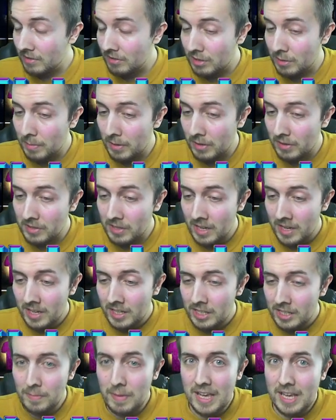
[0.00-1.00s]
To be honest,
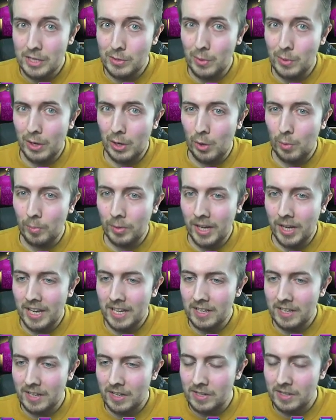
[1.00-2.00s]
to me it's quite
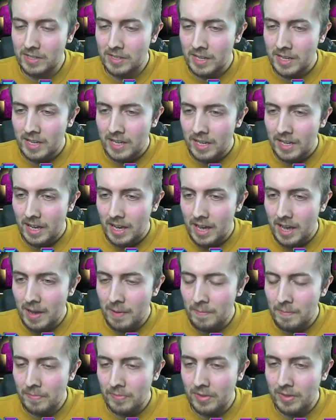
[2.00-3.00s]
complicated because
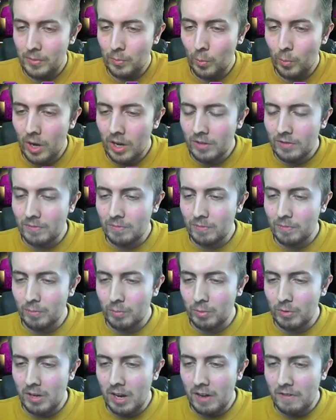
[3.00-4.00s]
um, what I'd
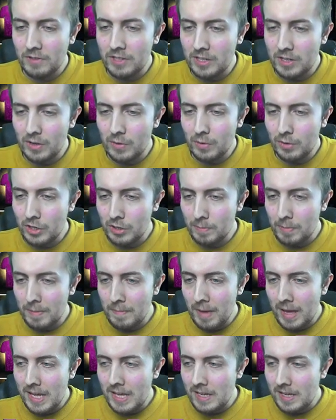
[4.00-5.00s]
love to do would just be
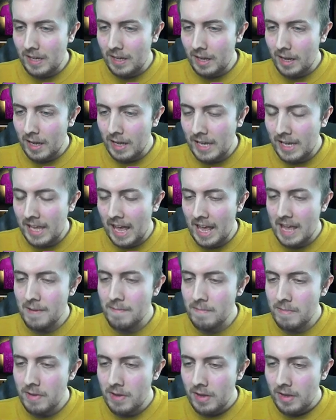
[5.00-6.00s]
make a
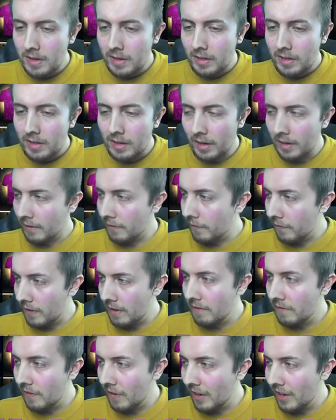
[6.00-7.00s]
game like
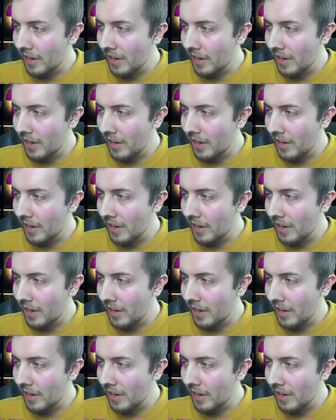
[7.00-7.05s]
FIFA,